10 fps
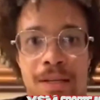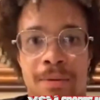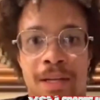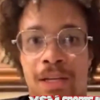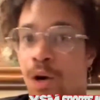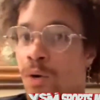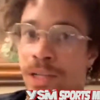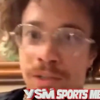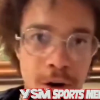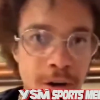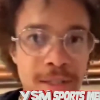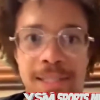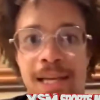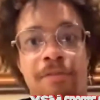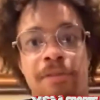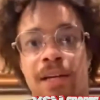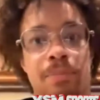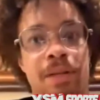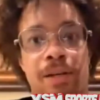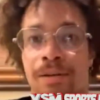I mean, Cody Crawley's definitely
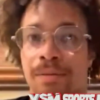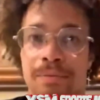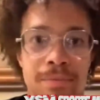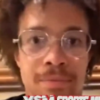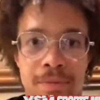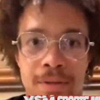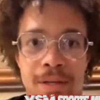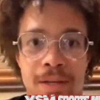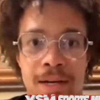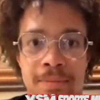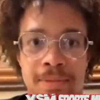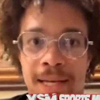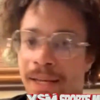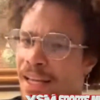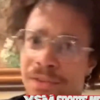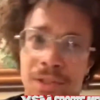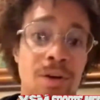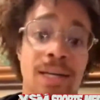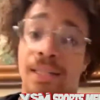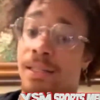up there. Yeah. You know what I'm saying? Even
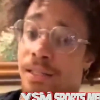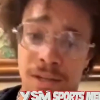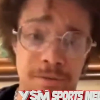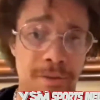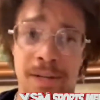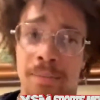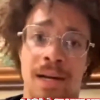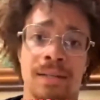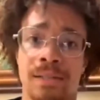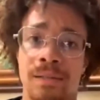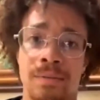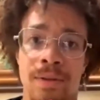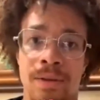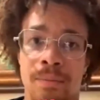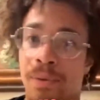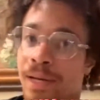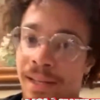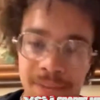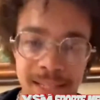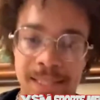though he's a good friend of mine. But
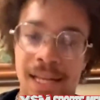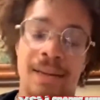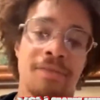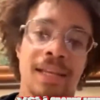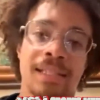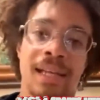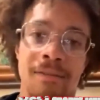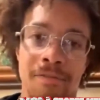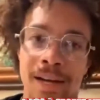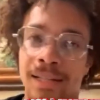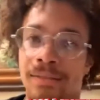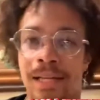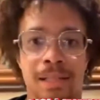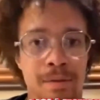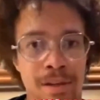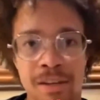if that's got a fight, that's a